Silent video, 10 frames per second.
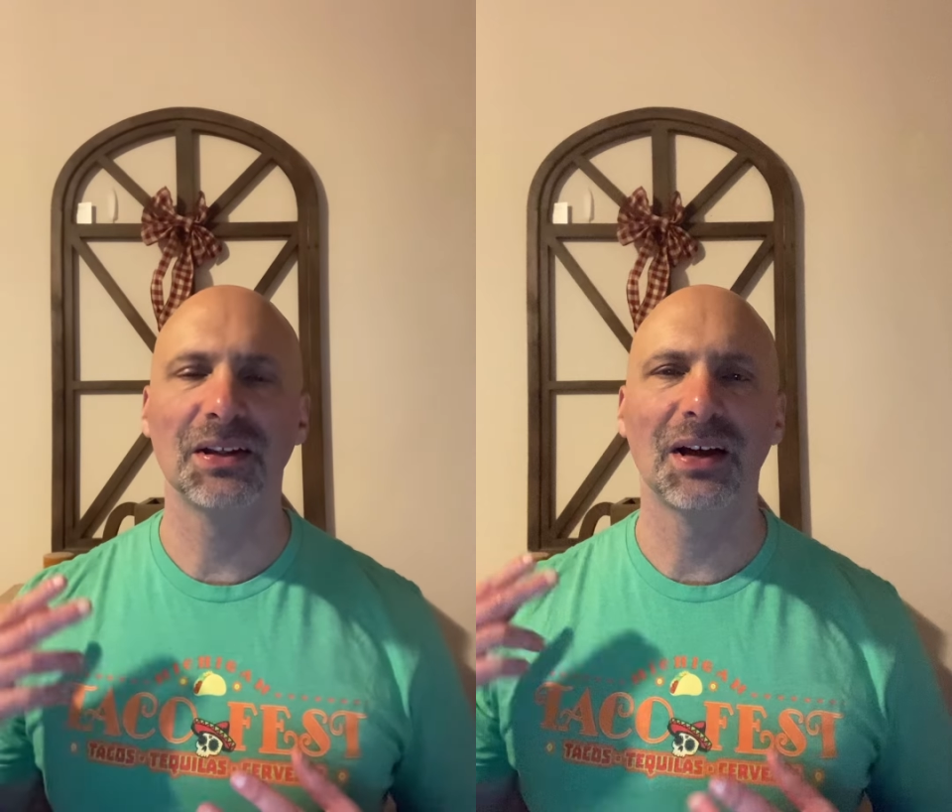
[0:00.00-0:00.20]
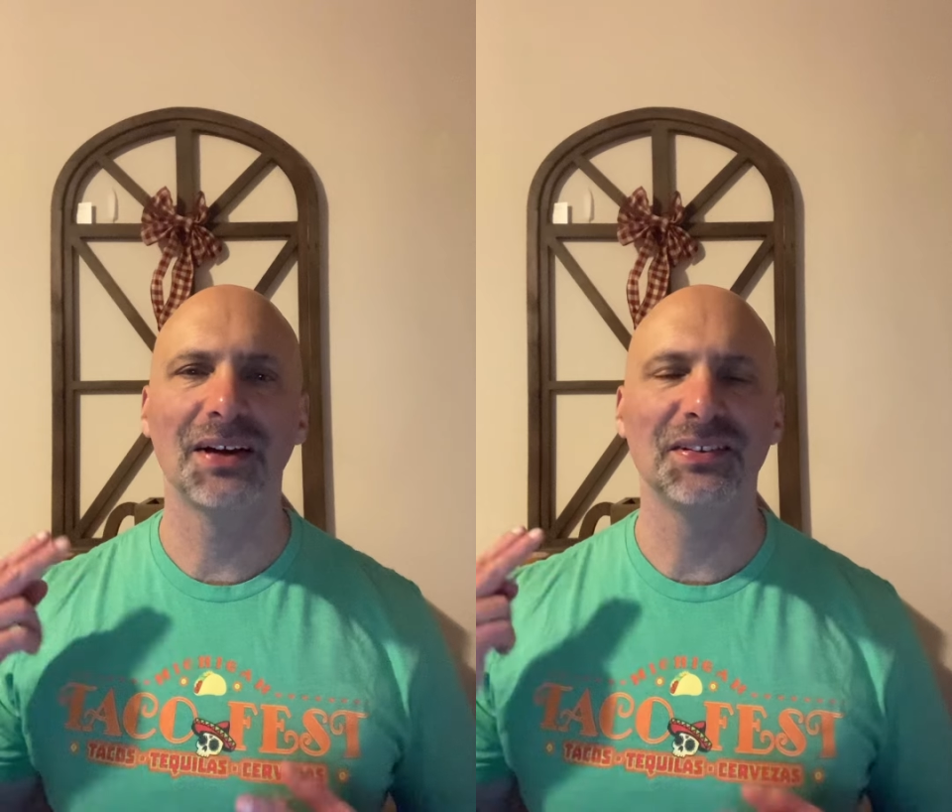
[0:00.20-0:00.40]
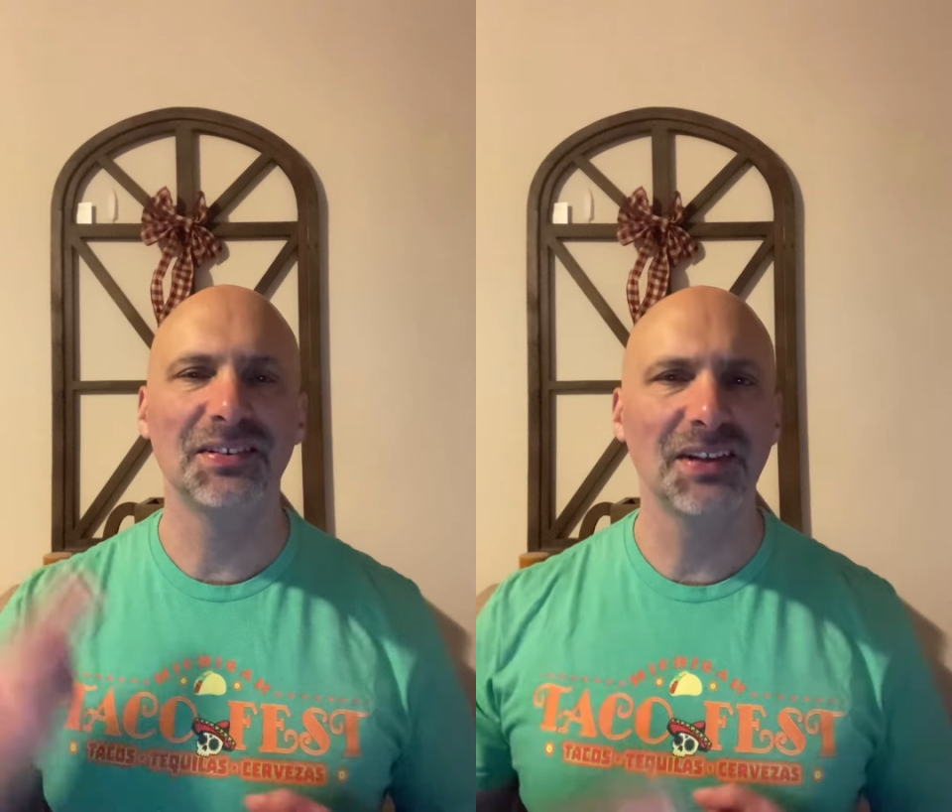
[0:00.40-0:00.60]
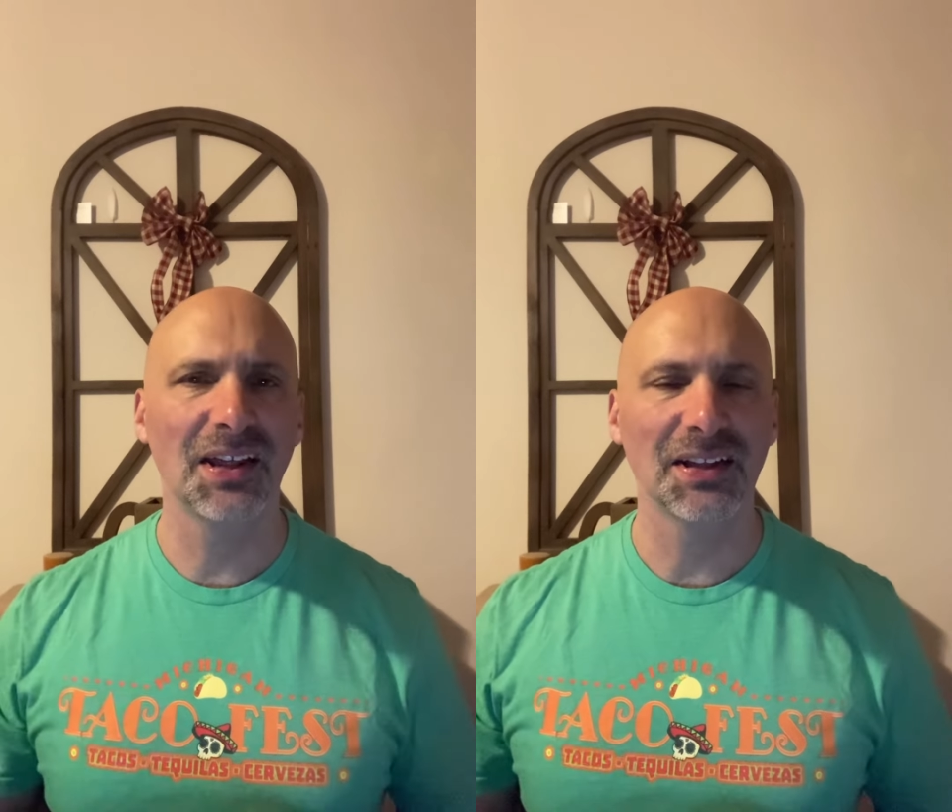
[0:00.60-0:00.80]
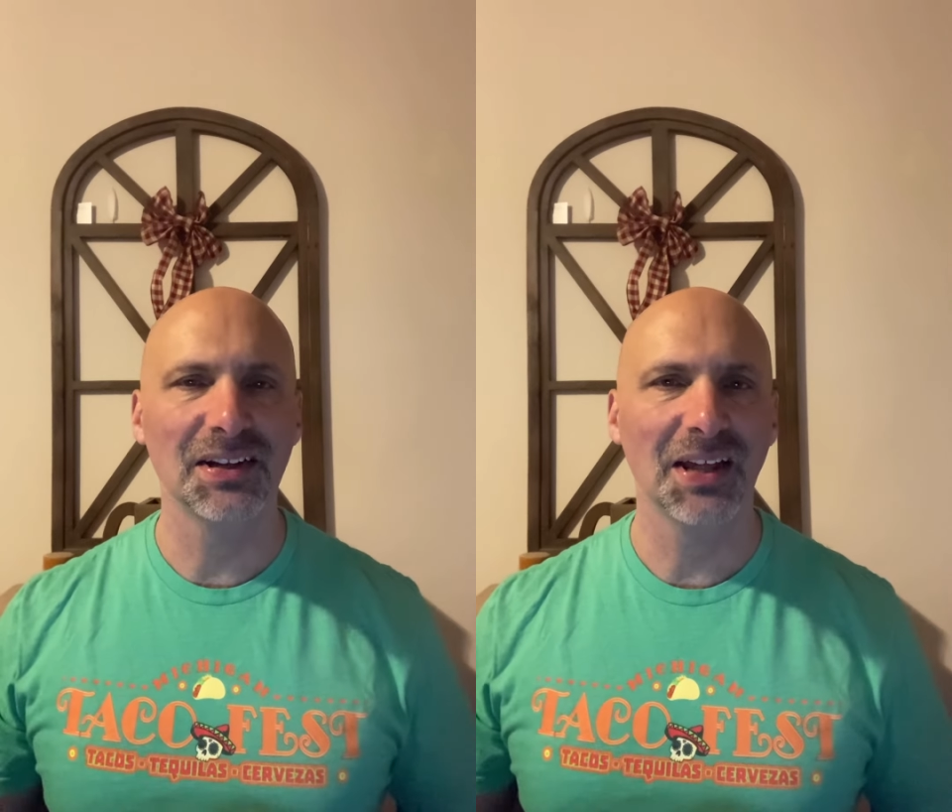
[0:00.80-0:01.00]
I
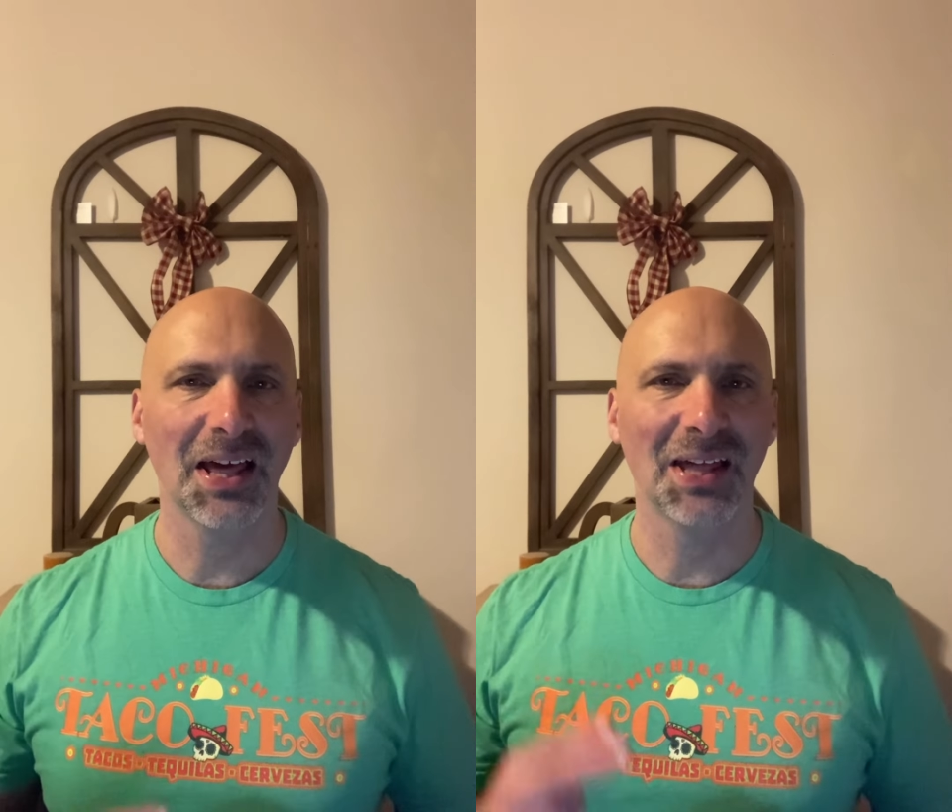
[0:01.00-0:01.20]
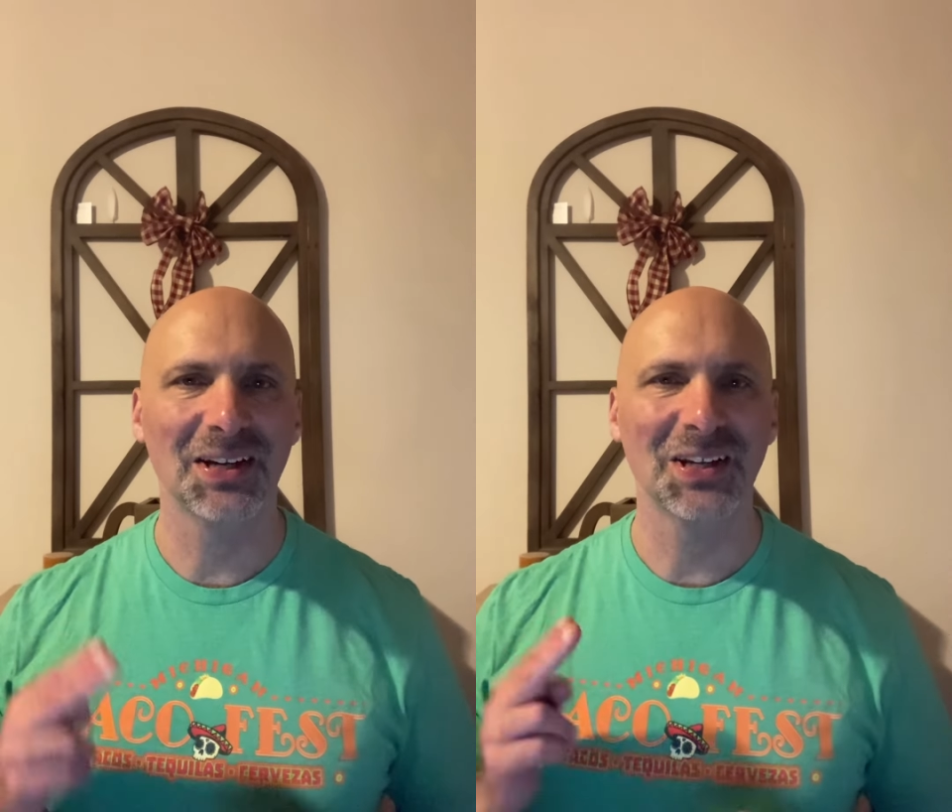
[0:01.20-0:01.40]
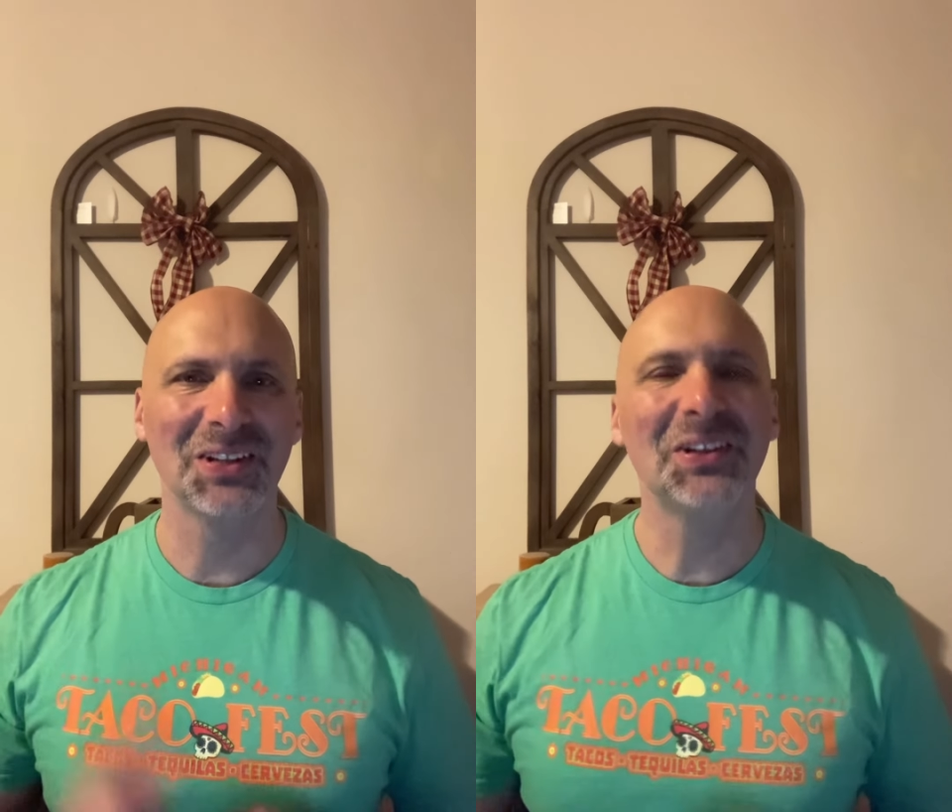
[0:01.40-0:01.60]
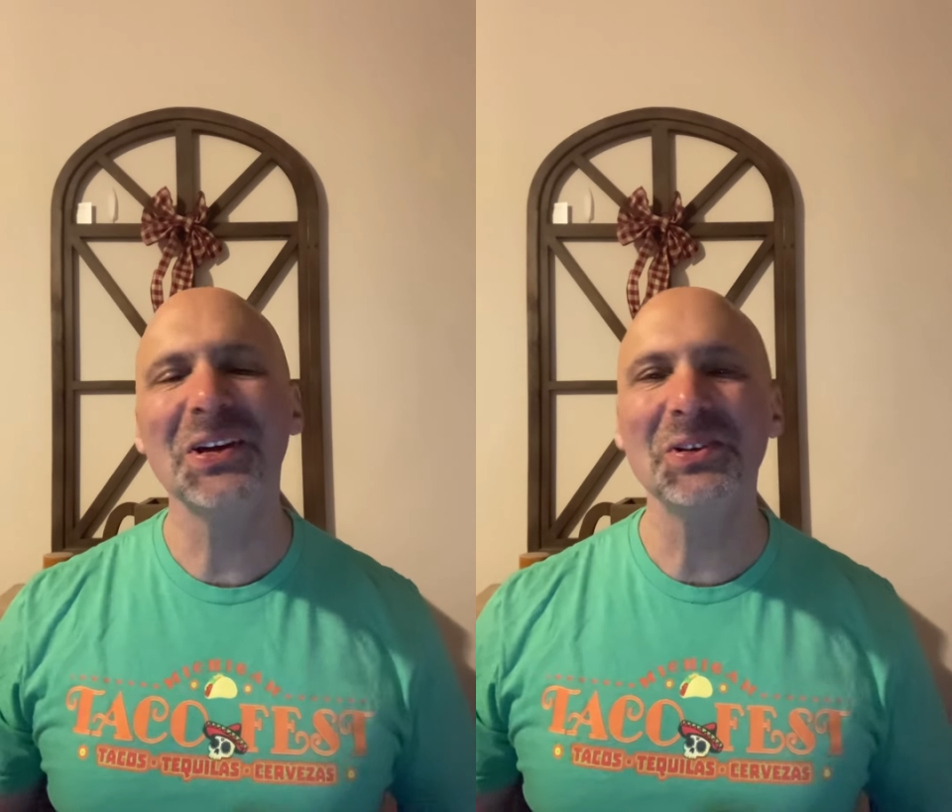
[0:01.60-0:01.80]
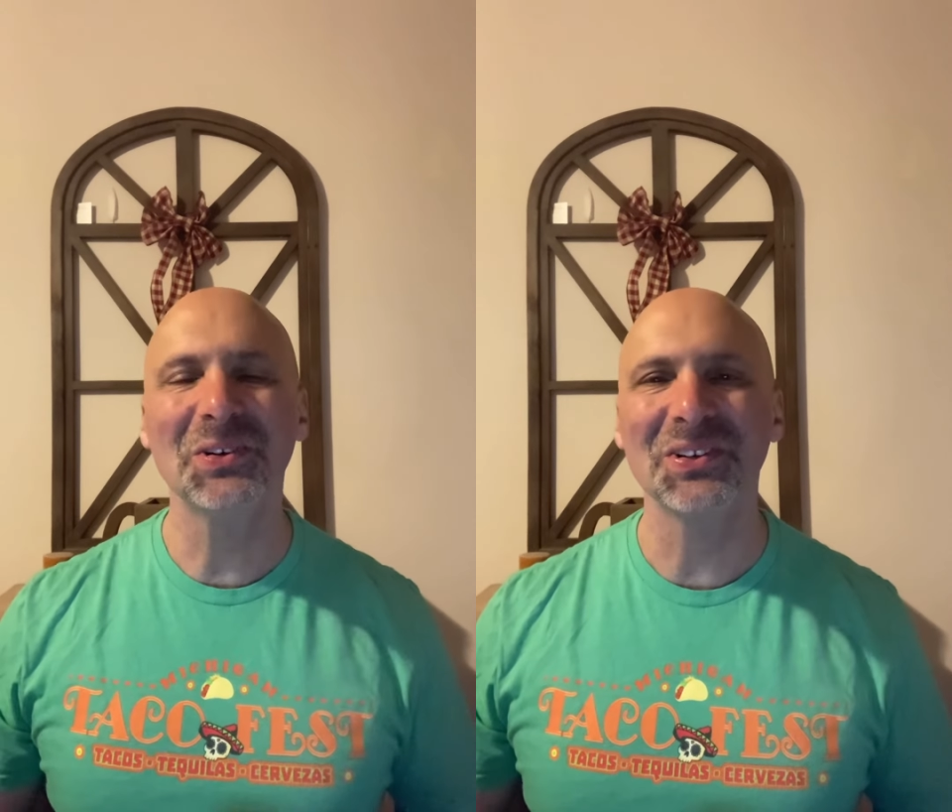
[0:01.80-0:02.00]
said, and I
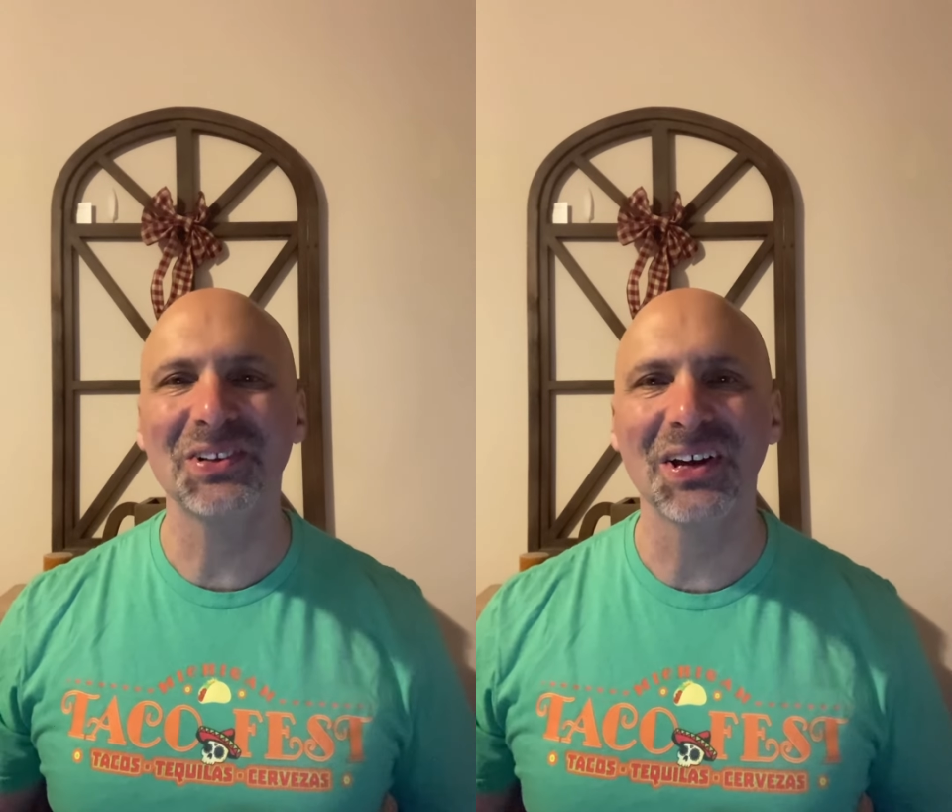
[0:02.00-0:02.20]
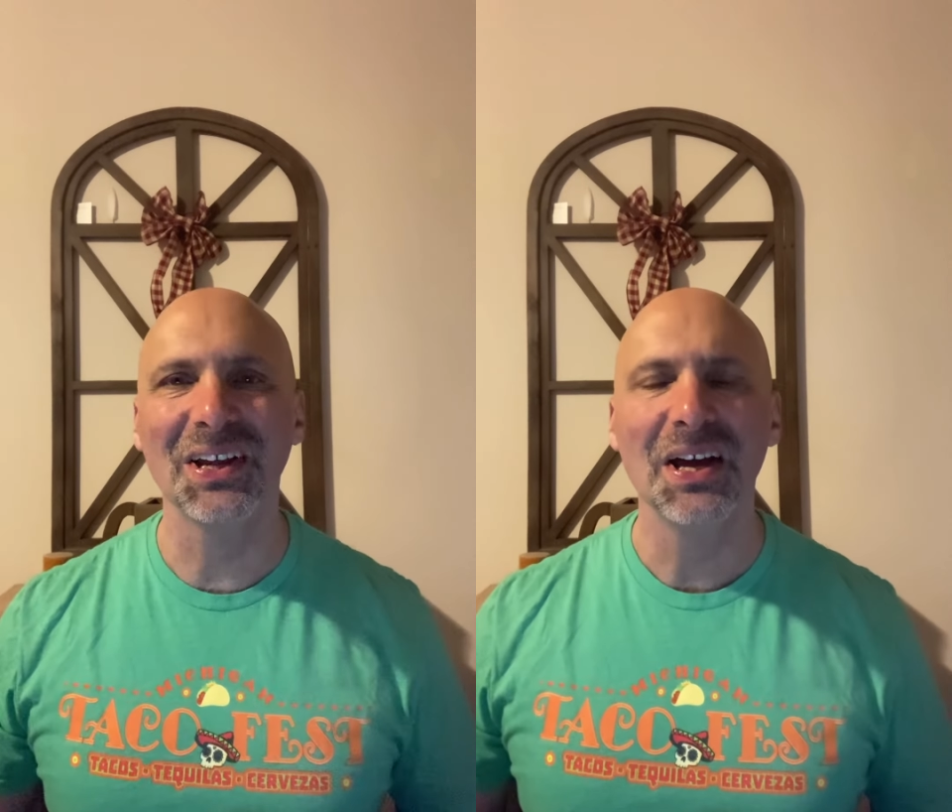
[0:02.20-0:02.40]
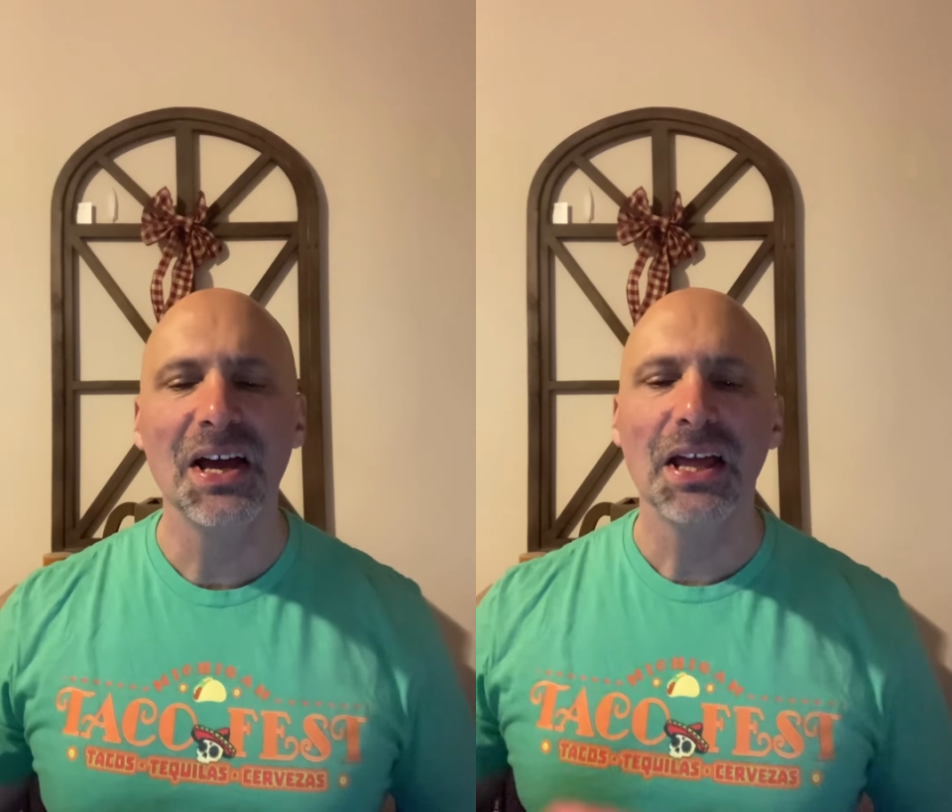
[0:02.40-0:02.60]
continue to say,